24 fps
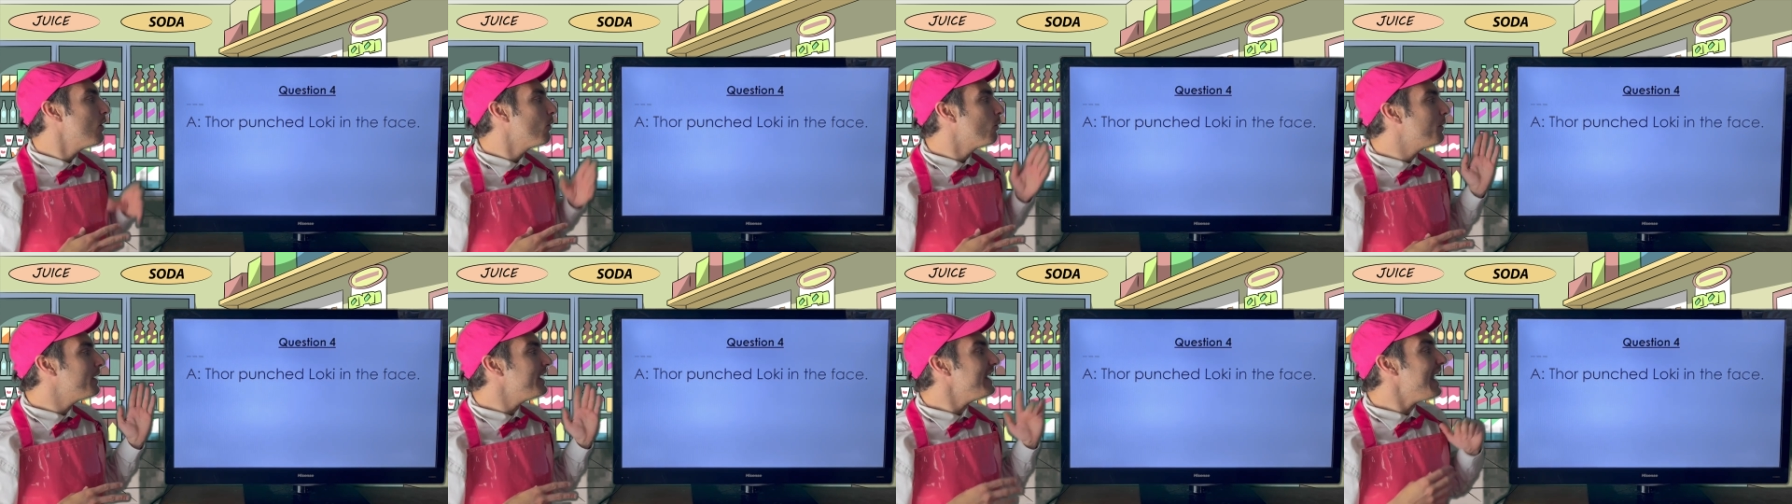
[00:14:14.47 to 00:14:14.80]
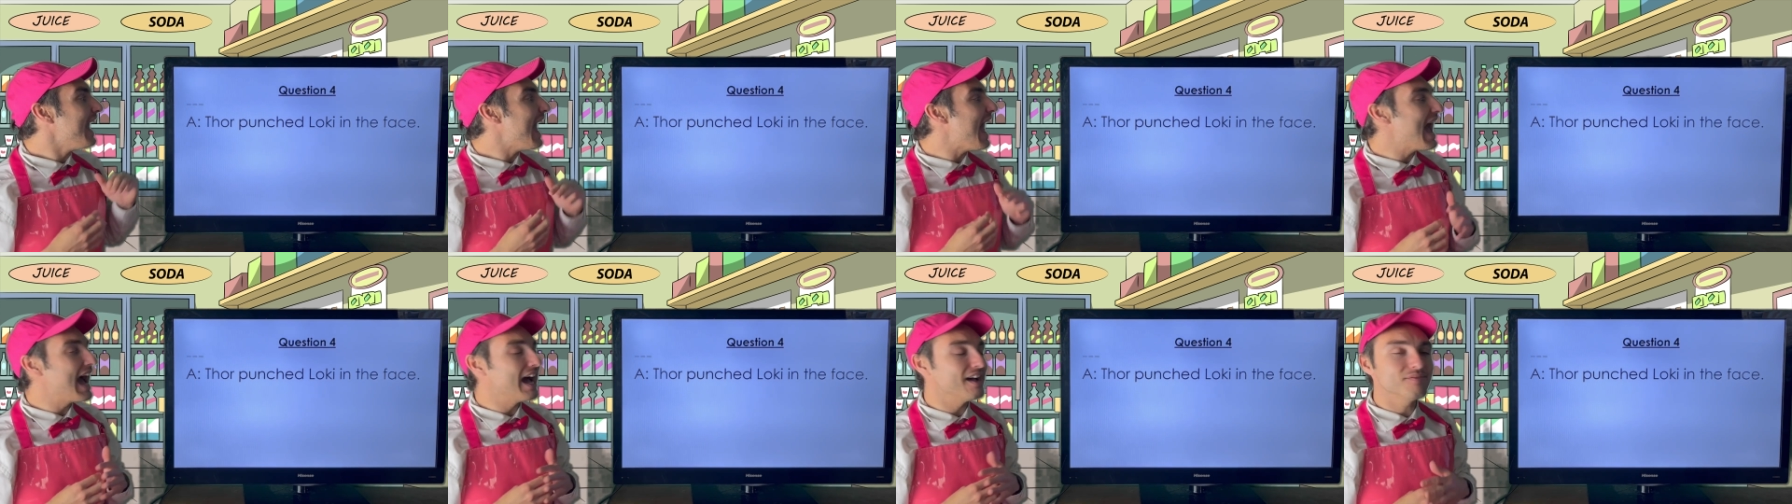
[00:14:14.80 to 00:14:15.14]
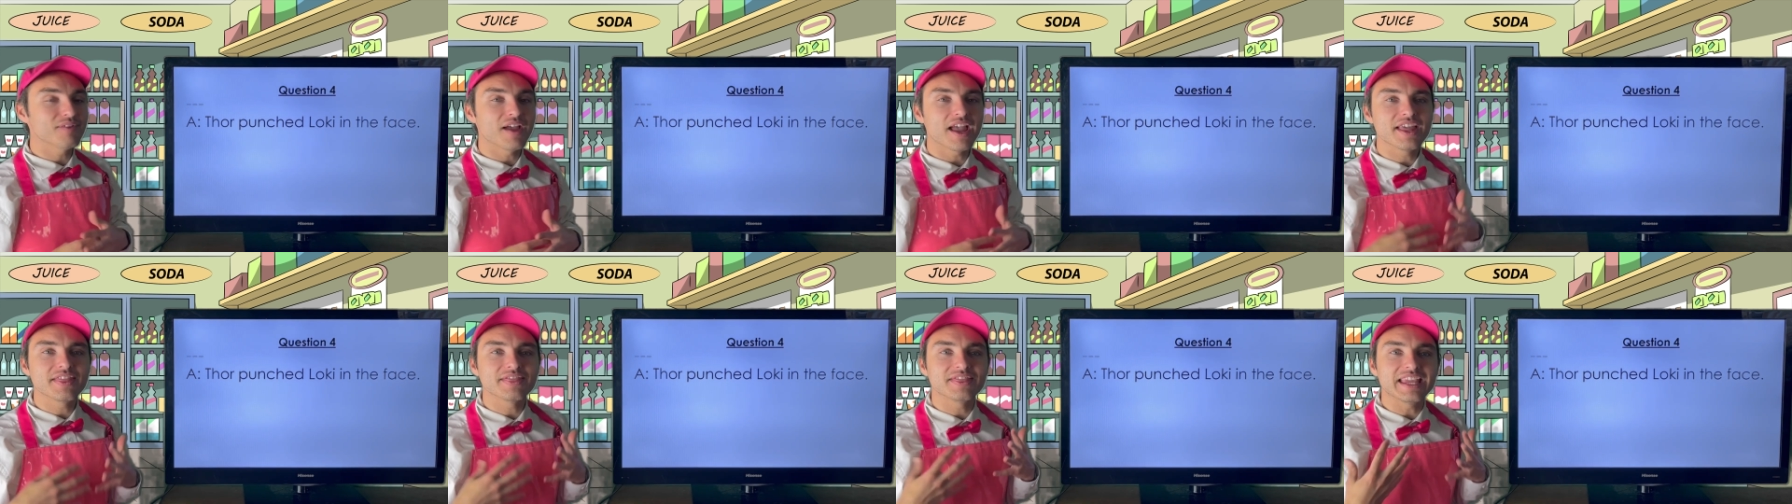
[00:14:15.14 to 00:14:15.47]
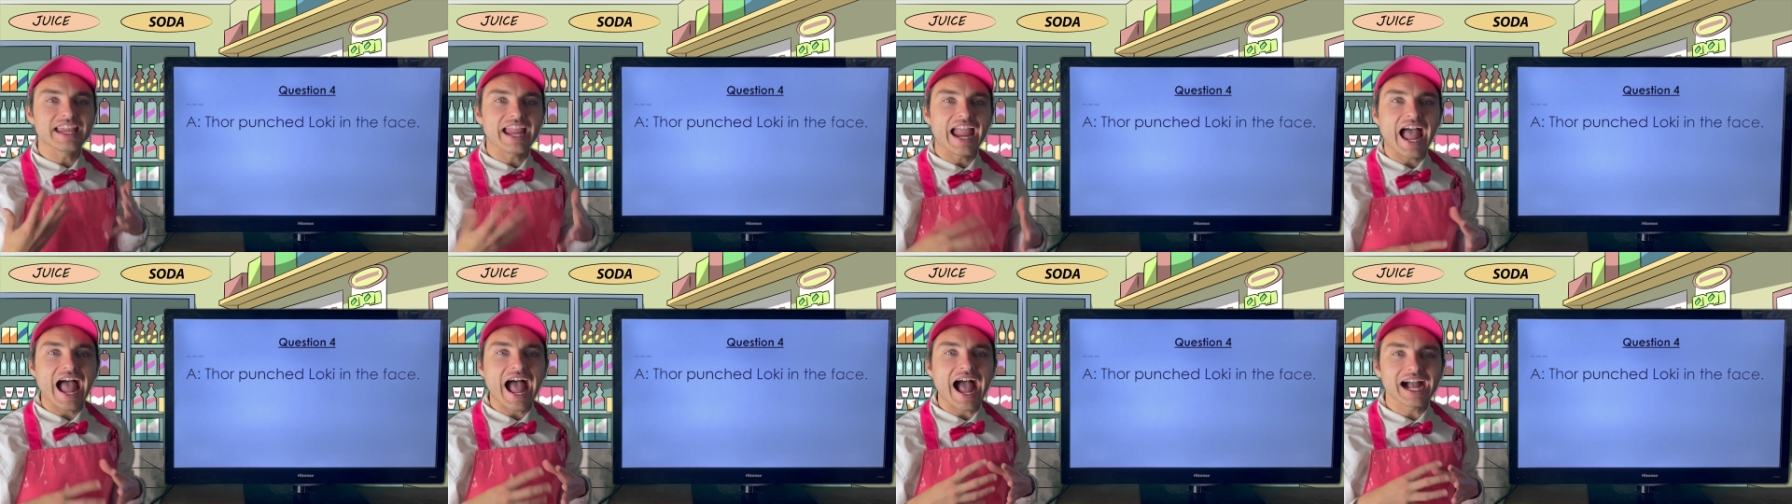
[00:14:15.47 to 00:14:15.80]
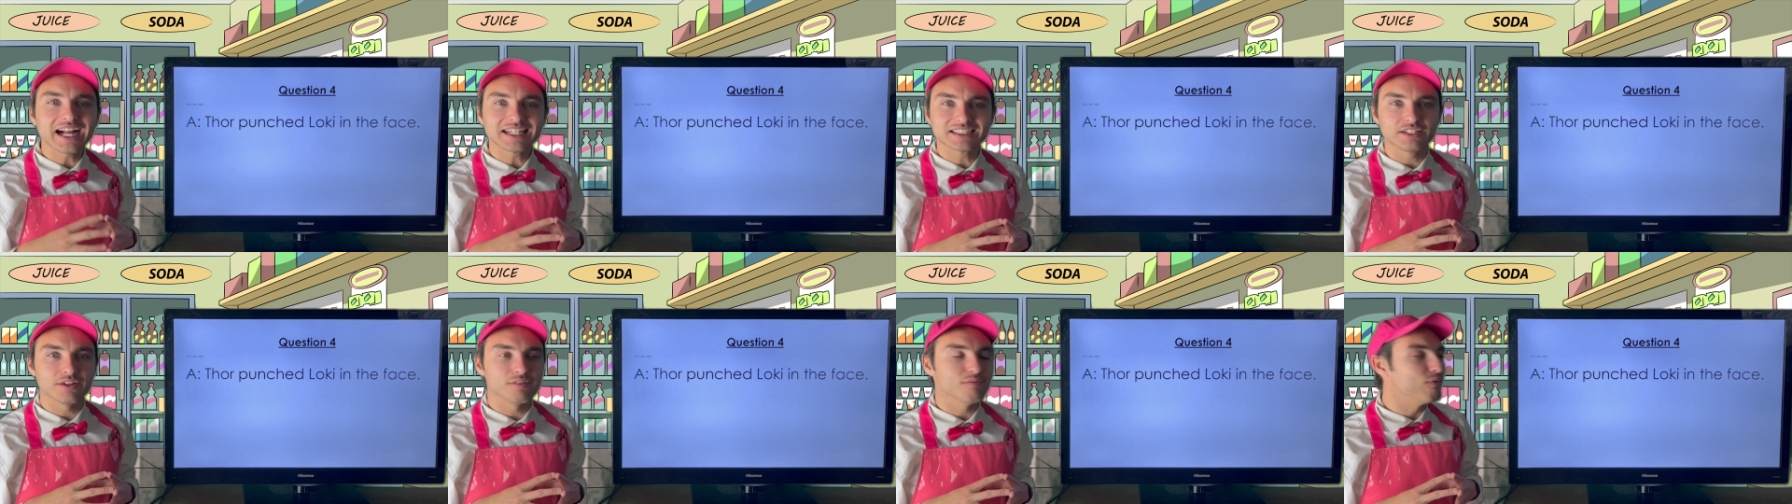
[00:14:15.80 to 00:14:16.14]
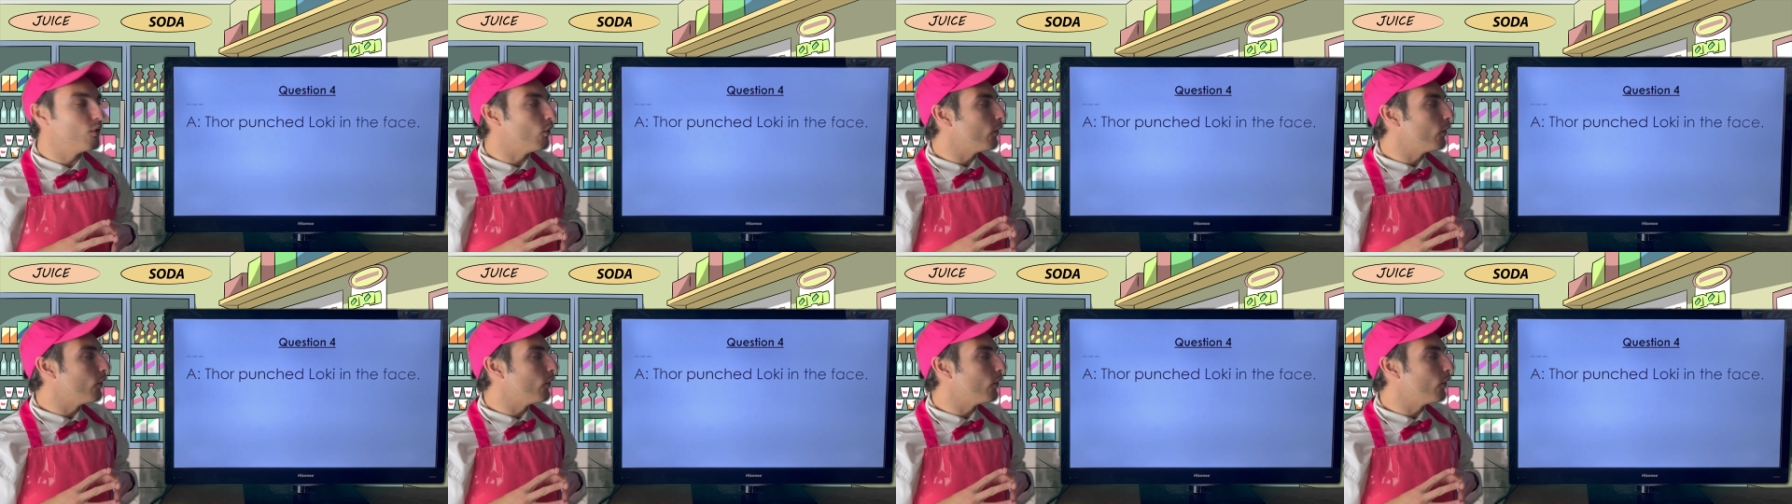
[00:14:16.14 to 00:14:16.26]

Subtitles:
We have the active